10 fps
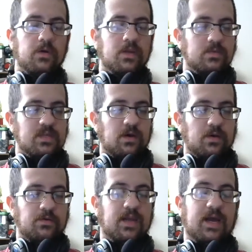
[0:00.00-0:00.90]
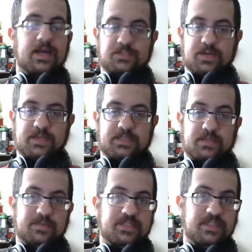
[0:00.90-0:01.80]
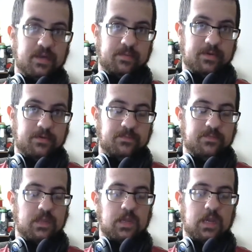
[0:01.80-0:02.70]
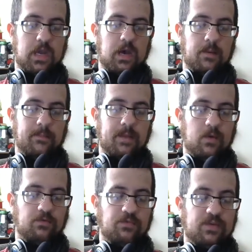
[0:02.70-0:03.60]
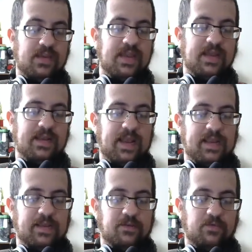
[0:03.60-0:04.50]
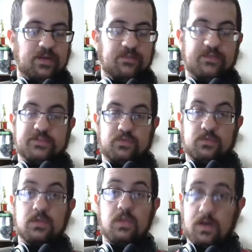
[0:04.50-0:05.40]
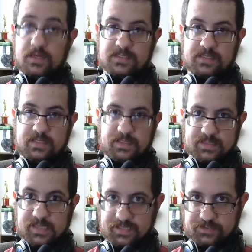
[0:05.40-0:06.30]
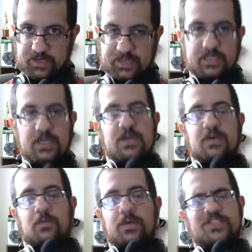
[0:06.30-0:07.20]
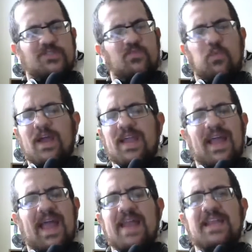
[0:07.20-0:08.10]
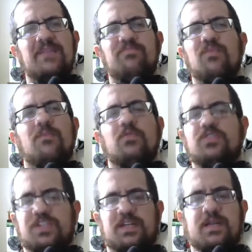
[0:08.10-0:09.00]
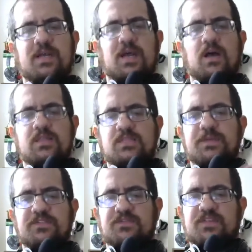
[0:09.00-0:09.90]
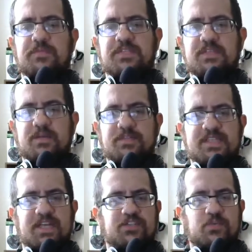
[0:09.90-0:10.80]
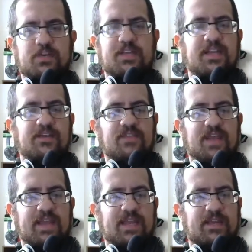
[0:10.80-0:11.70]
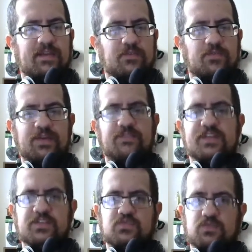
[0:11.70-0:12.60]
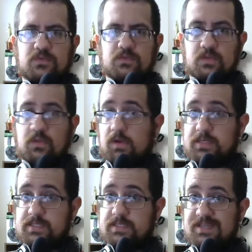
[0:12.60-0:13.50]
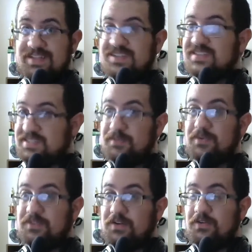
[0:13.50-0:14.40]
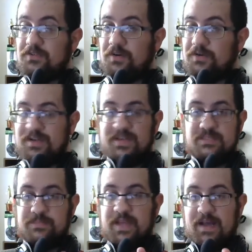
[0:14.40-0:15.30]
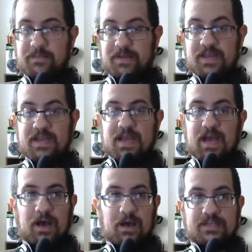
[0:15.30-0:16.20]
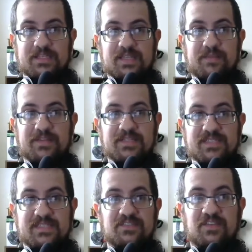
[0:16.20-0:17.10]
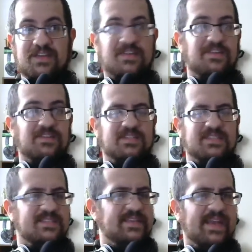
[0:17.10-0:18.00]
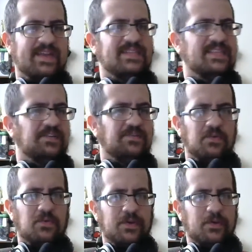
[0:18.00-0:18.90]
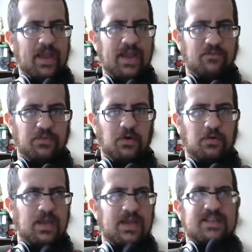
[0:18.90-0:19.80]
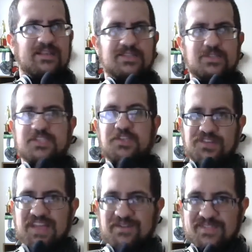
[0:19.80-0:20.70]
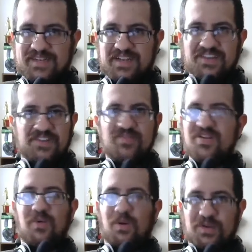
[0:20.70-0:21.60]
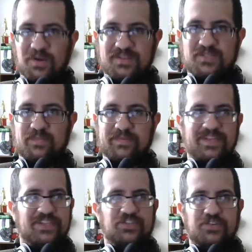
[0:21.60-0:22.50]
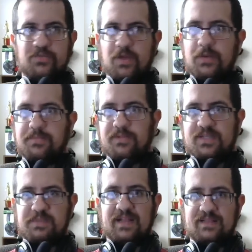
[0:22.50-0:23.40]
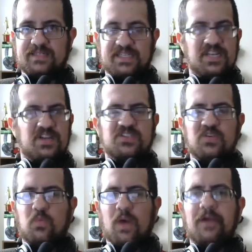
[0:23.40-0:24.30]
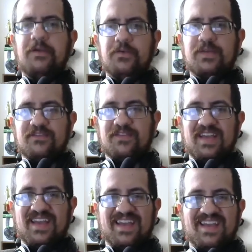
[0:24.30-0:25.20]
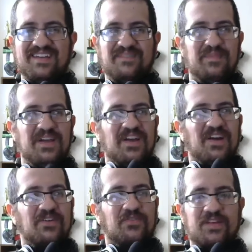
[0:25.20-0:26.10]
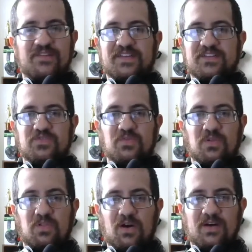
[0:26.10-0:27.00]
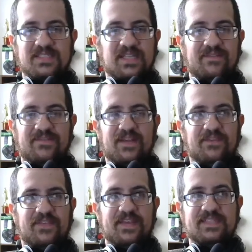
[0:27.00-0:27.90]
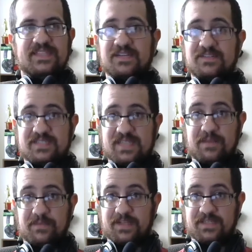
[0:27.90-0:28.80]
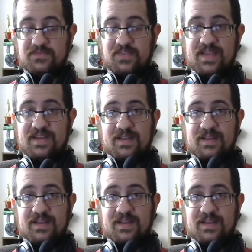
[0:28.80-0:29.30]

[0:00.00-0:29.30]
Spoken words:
was under contract to WCW. However, he had a creative control clause in his contract, which why any promotion, especially WCW statute, would give a creative control clause to someone like Hulk Hogan is beyond me. Because, this isn't like this is the 80s and you don't know what you have with Hulk. This was 2000. You know Hulk Hogan's reputation. You know he plays politics. So why are you giving him a creative control clause? If he's not going to sign because of that,